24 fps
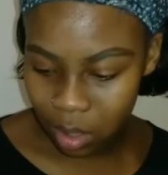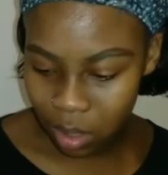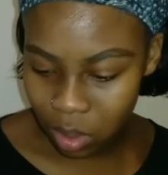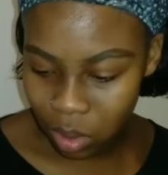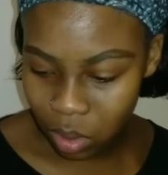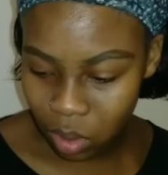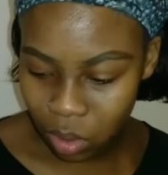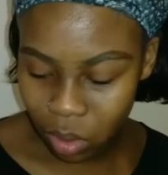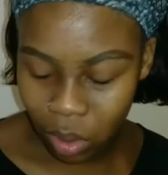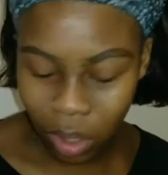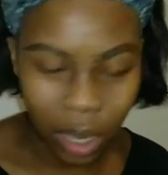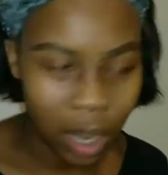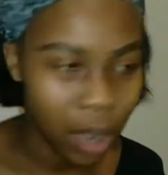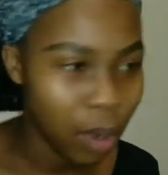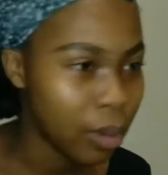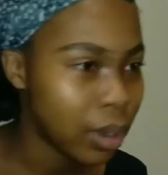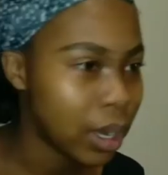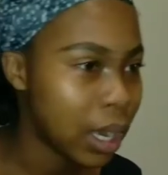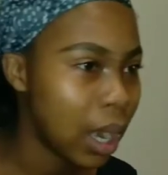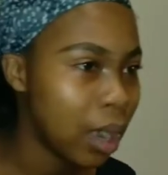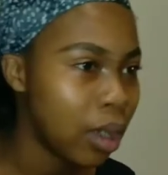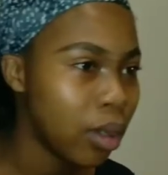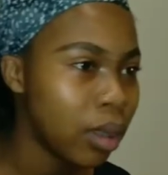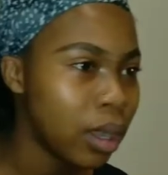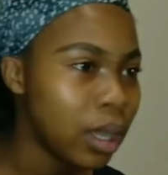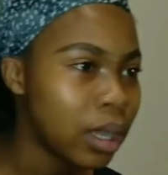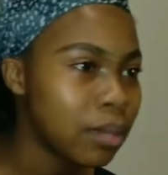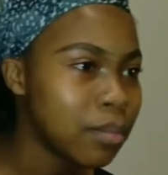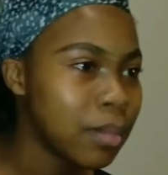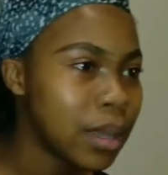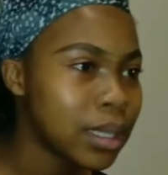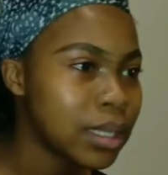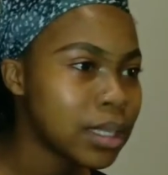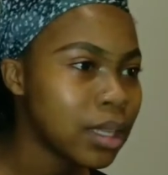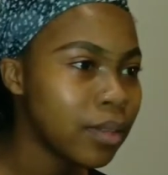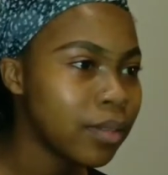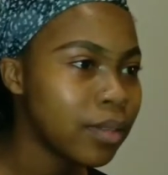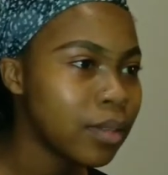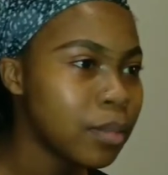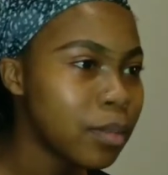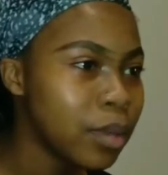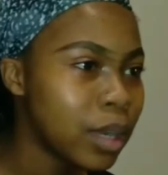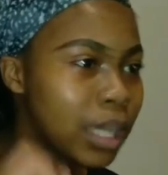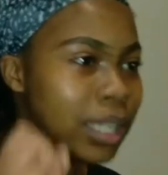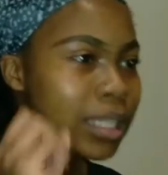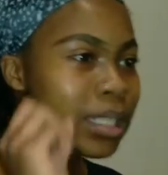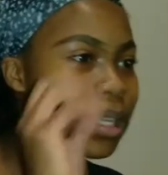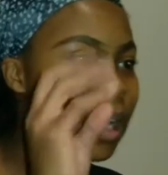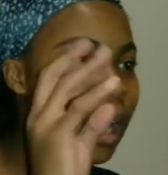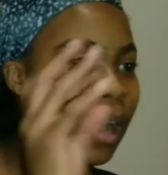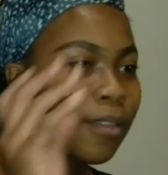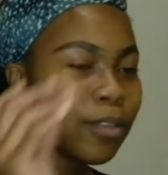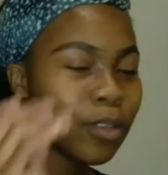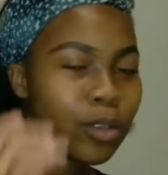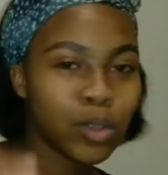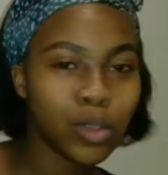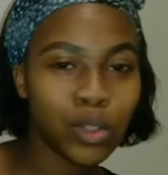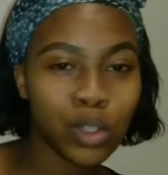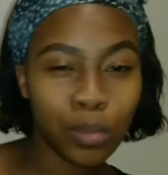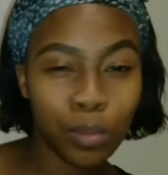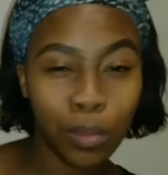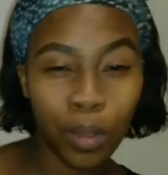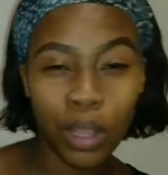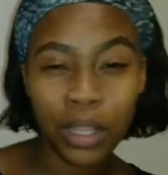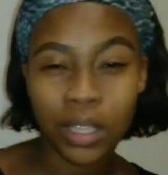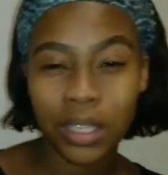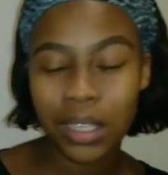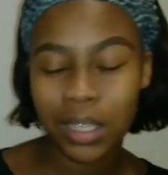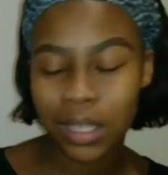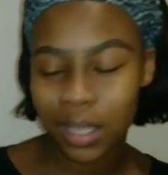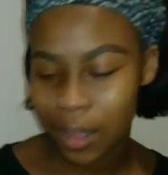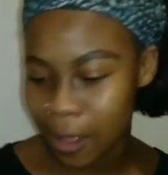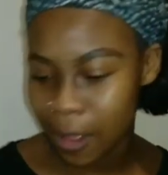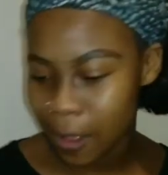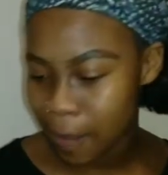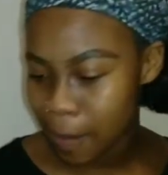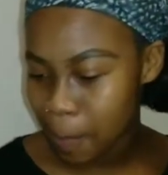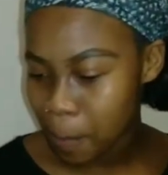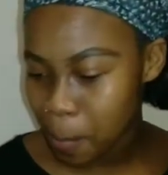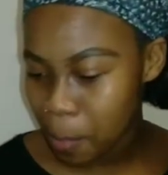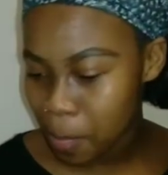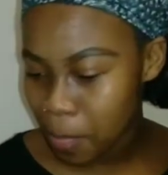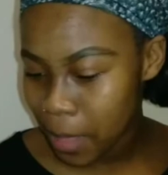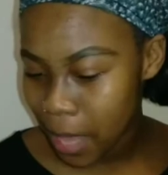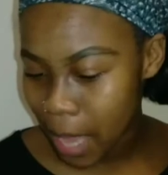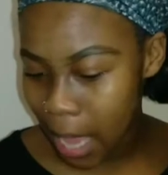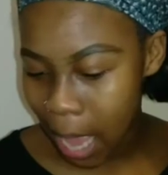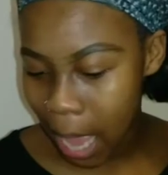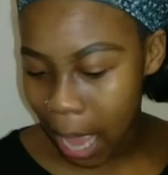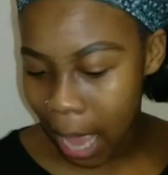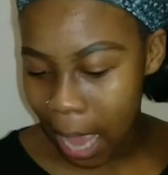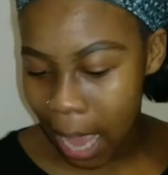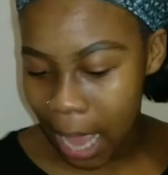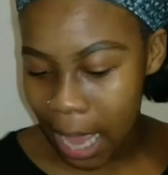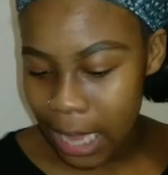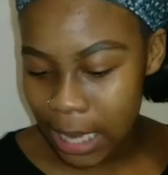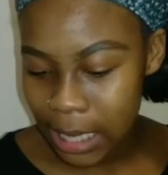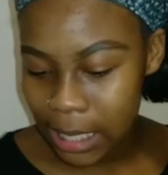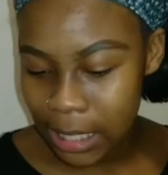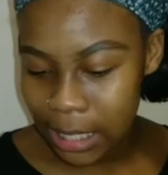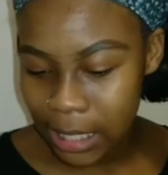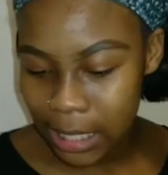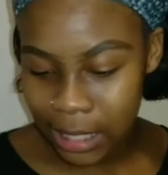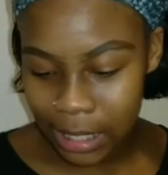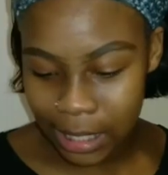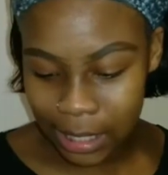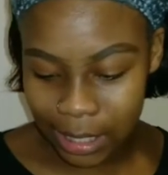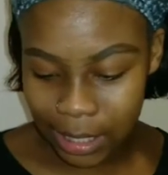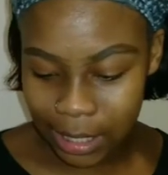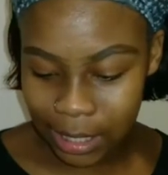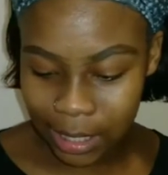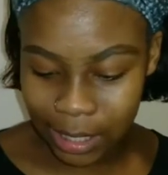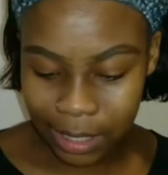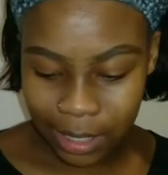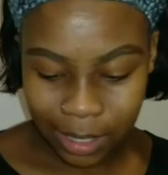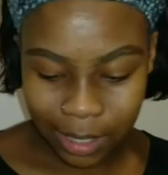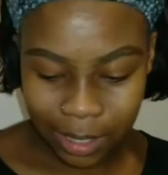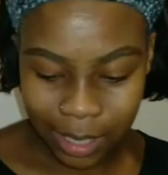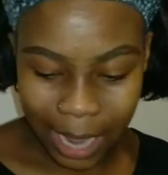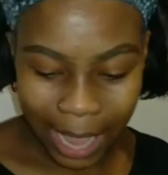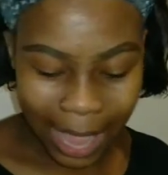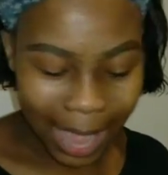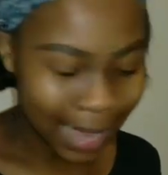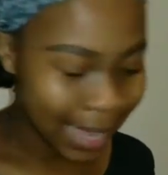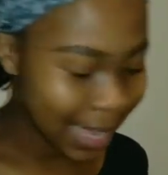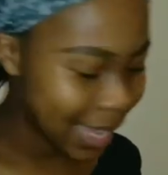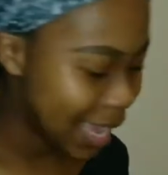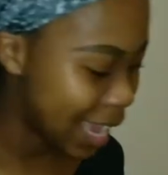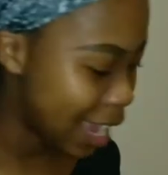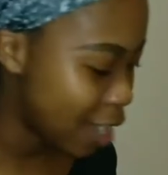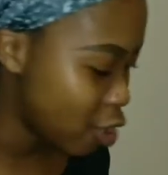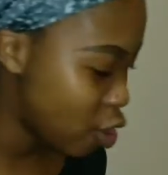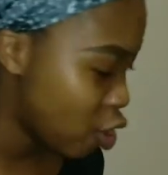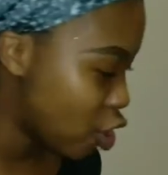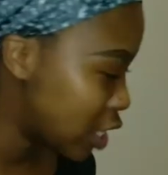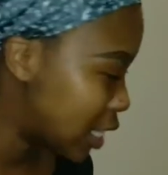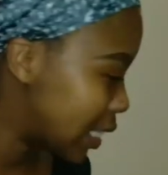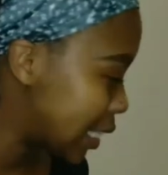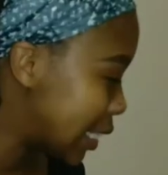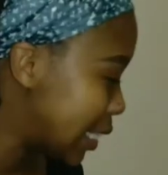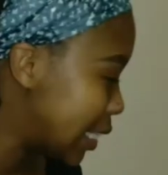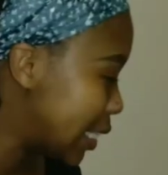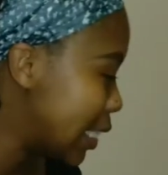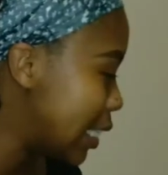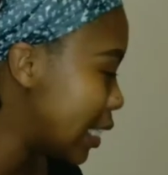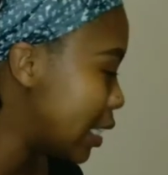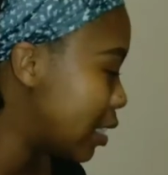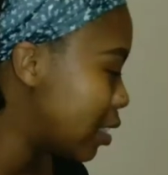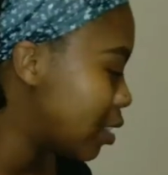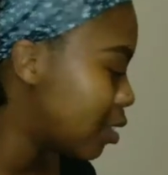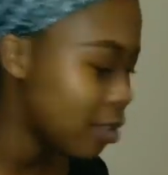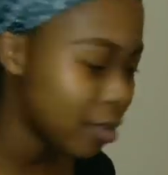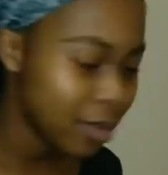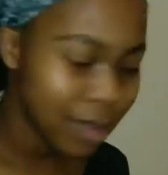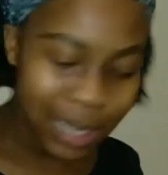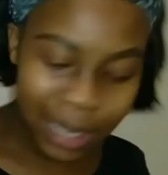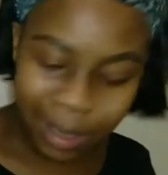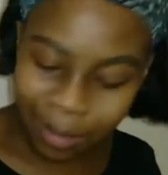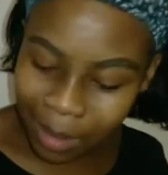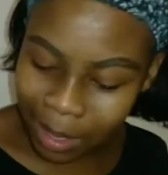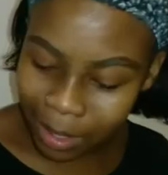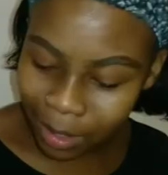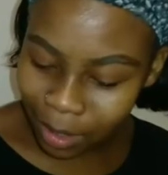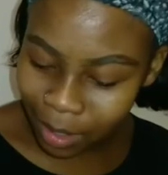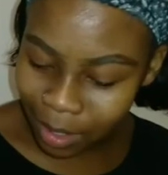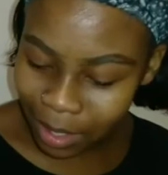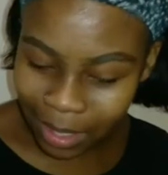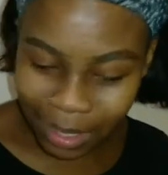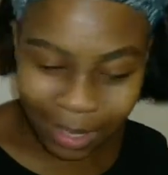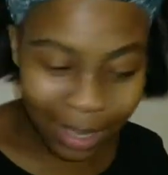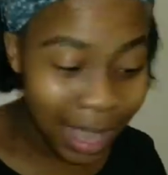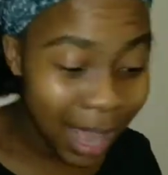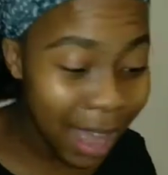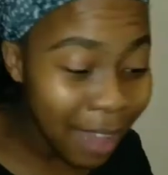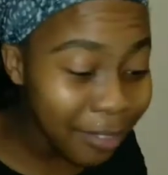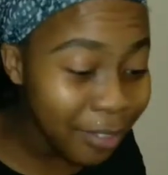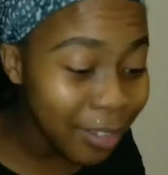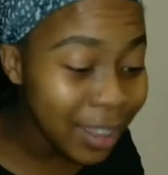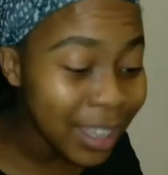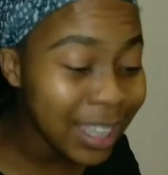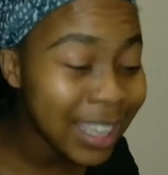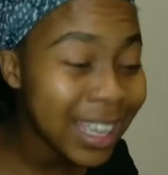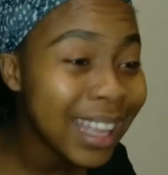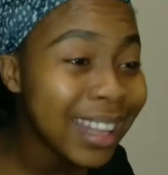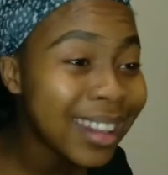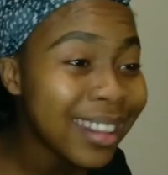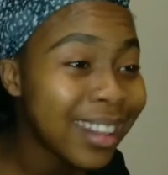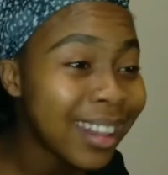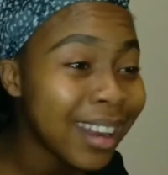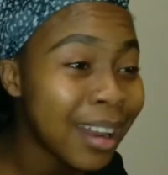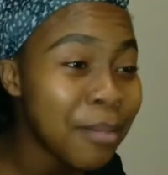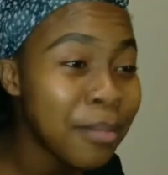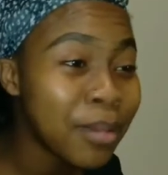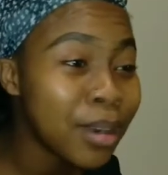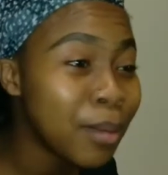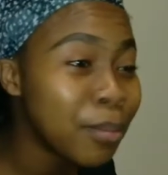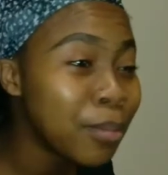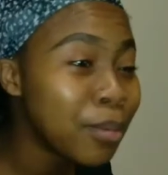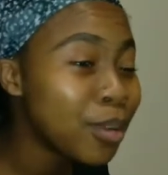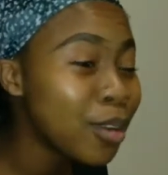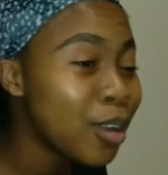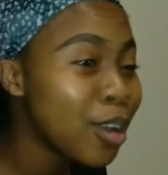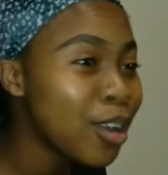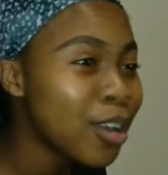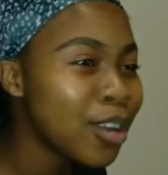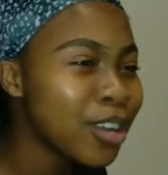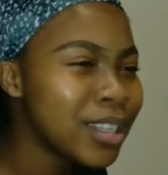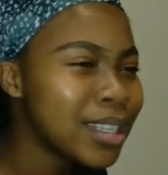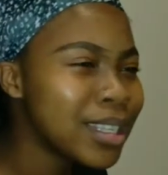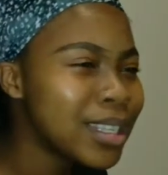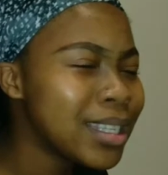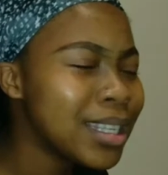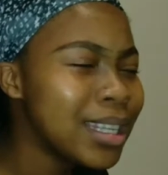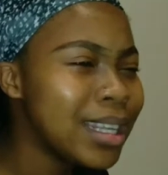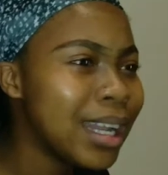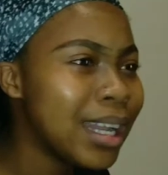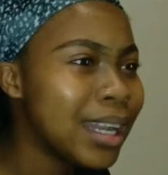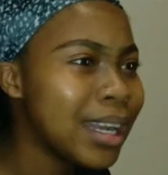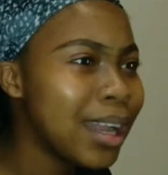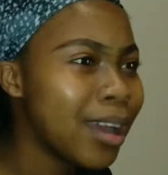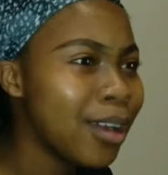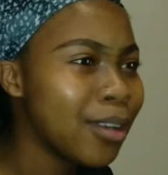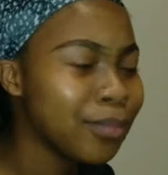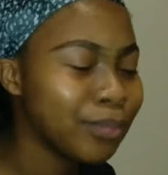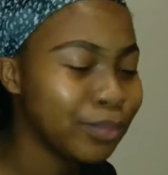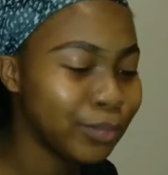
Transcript: So now when I look at myself in the mirror, I still have those spots, and I cannot see. What am I doing? I forget that I'm gonna put on concealer now.